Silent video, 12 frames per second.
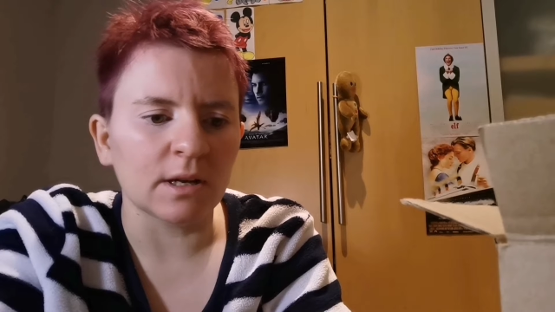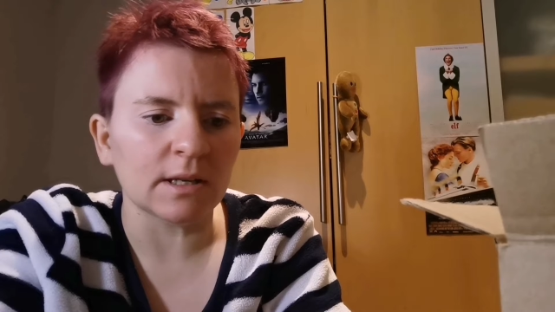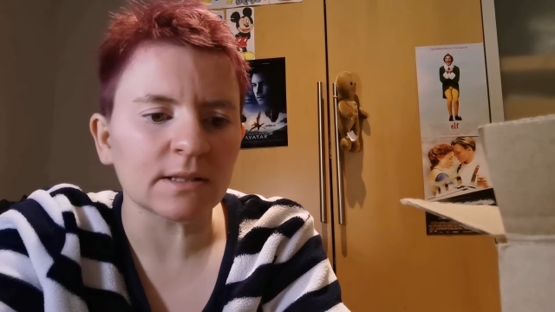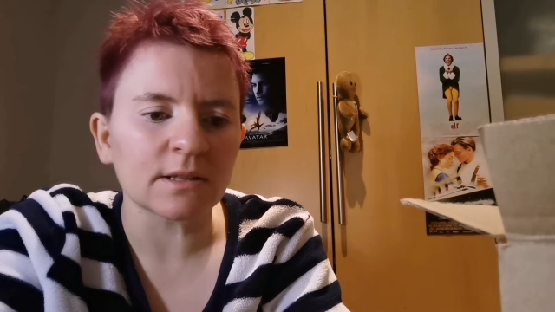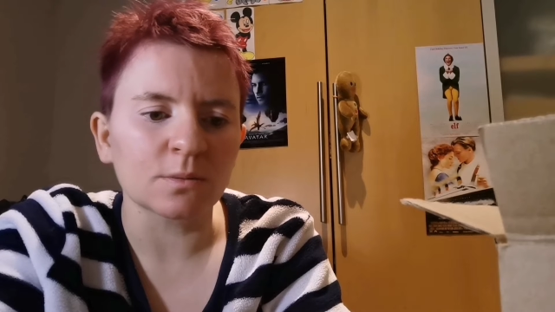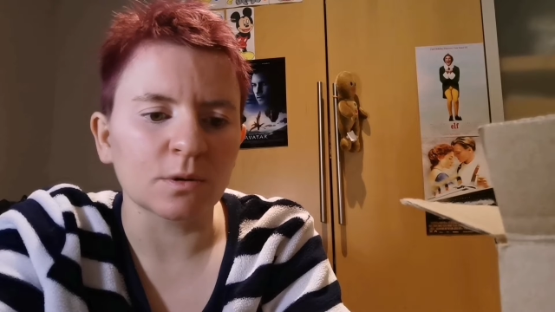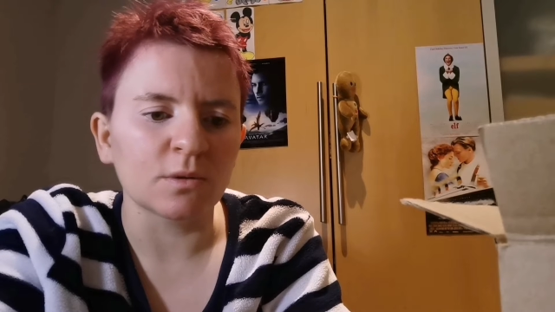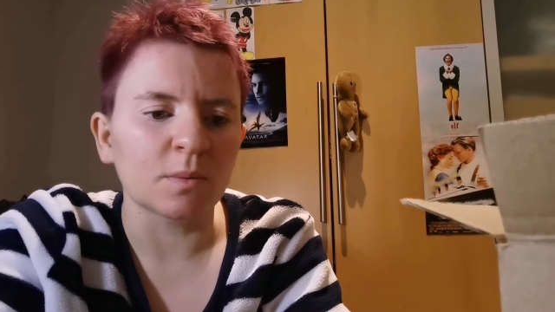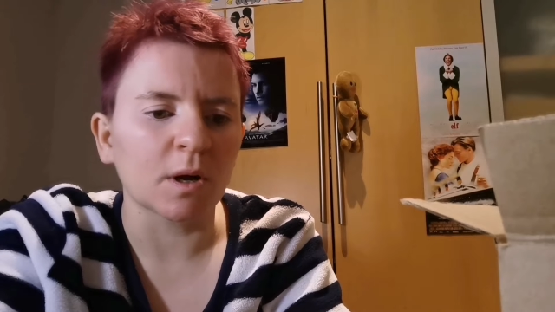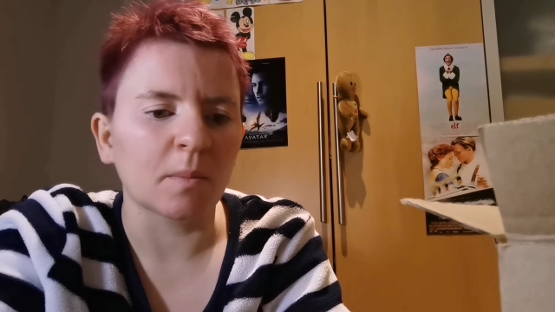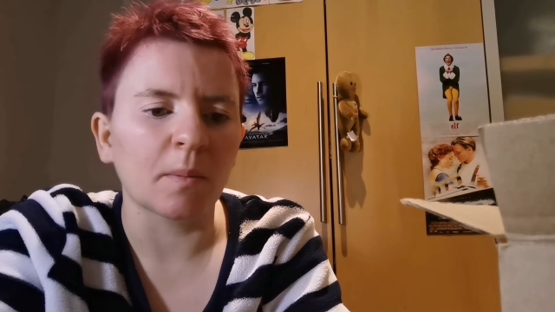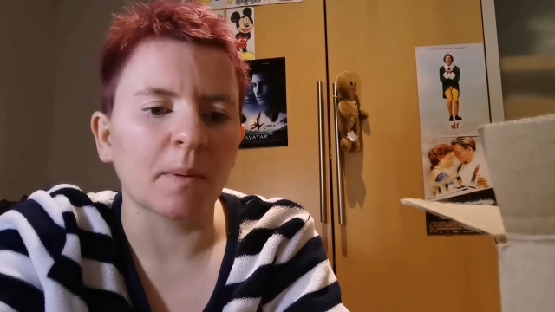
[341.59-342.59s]
It says when you
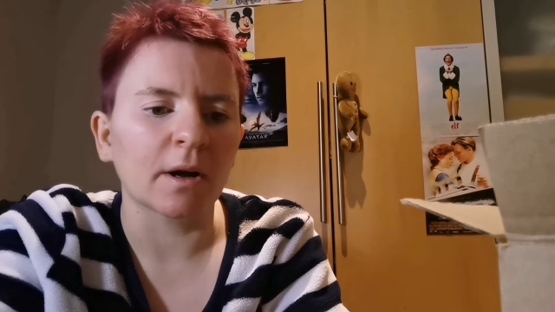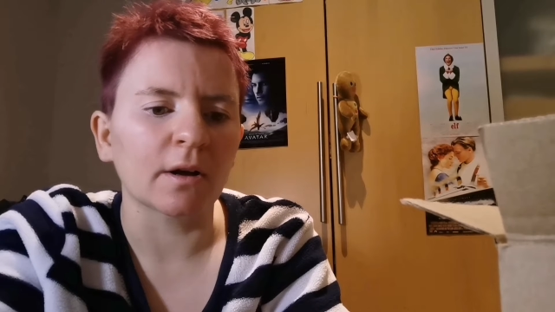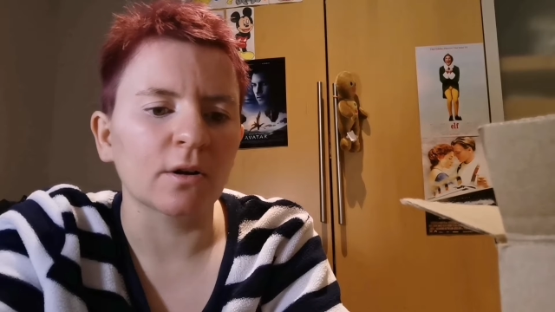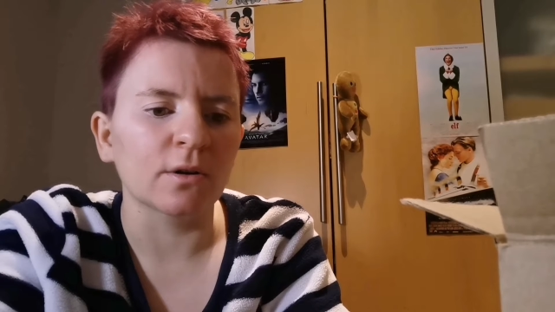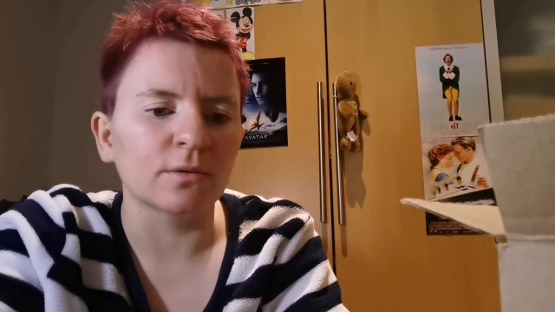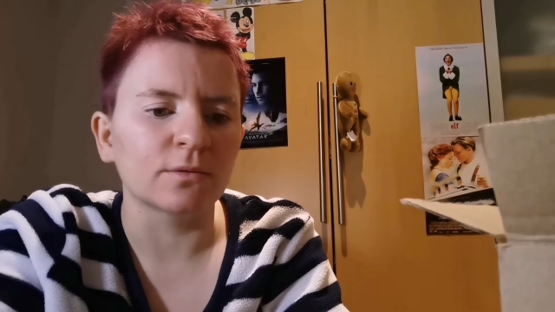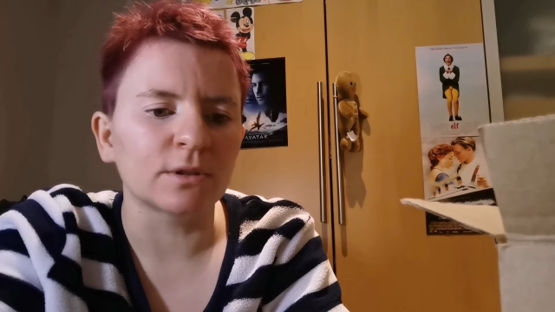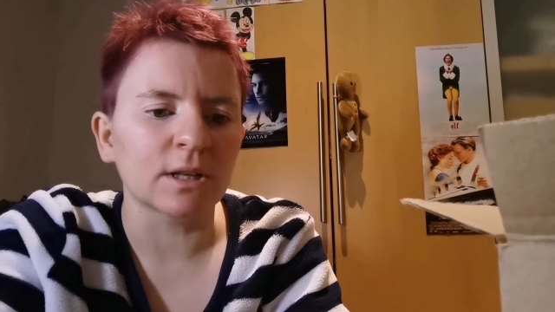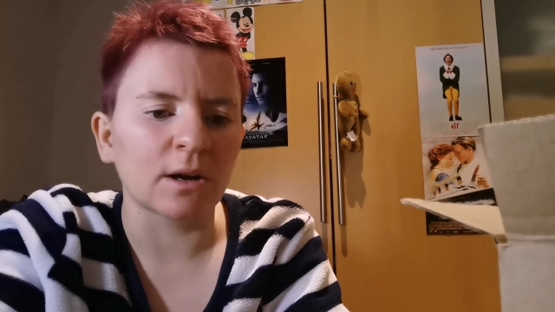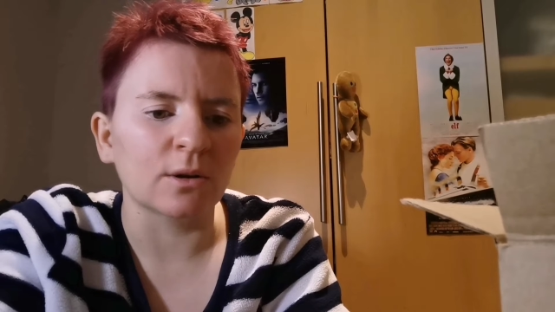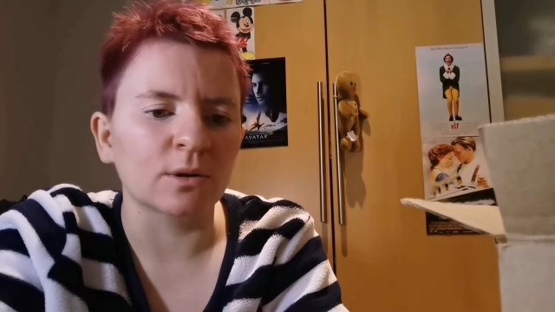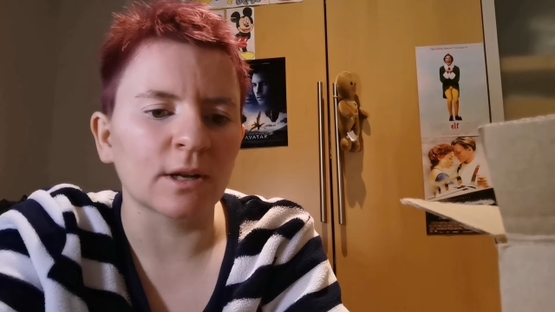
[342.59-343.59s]
pick up a pack of
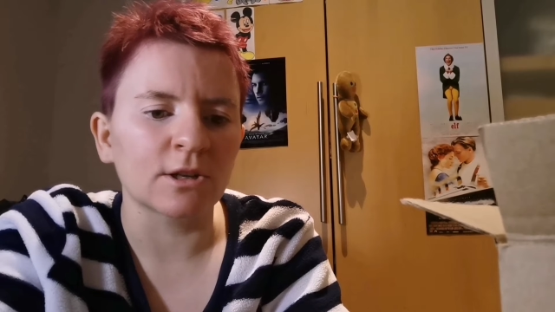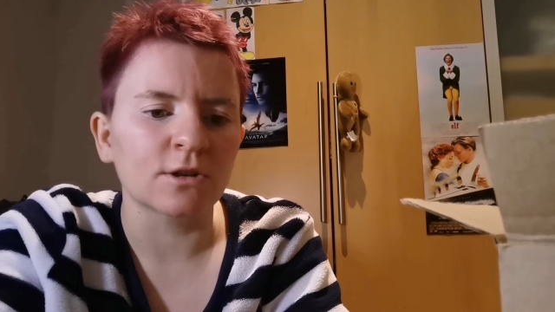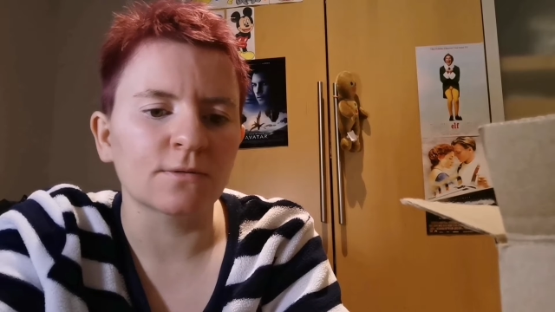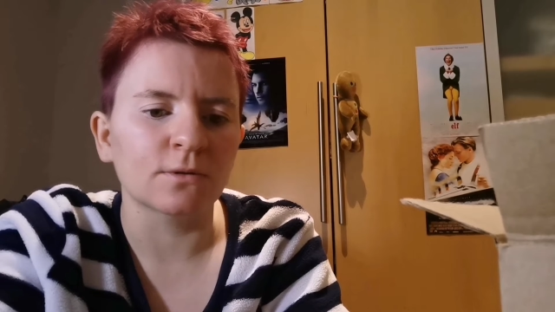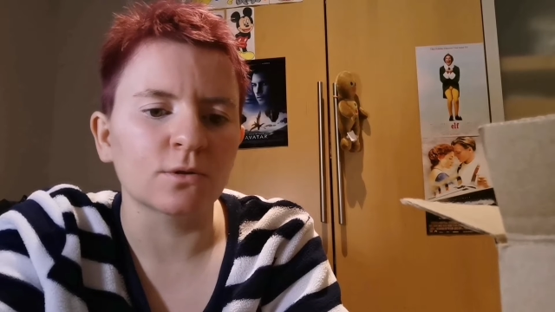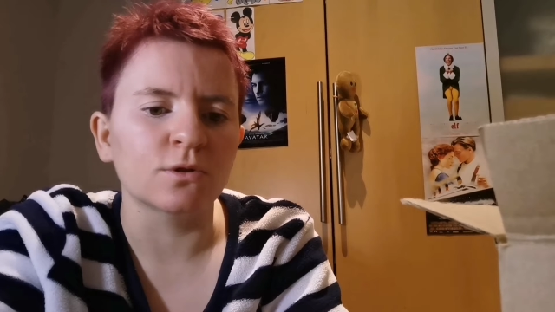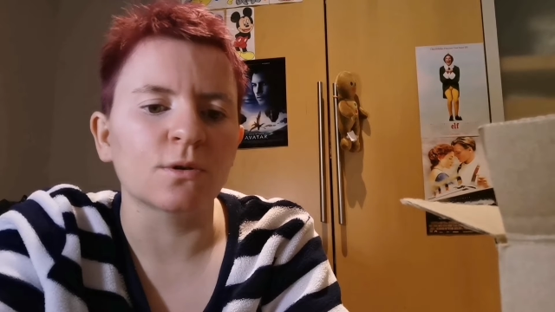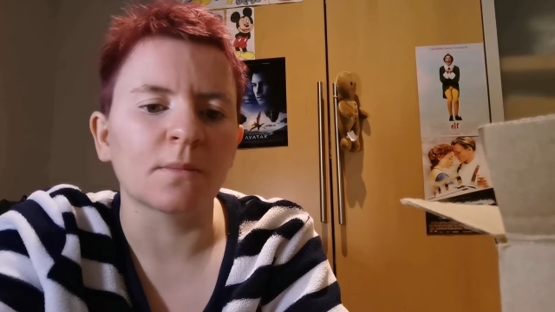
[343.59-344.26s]
Dhow Nature Foods,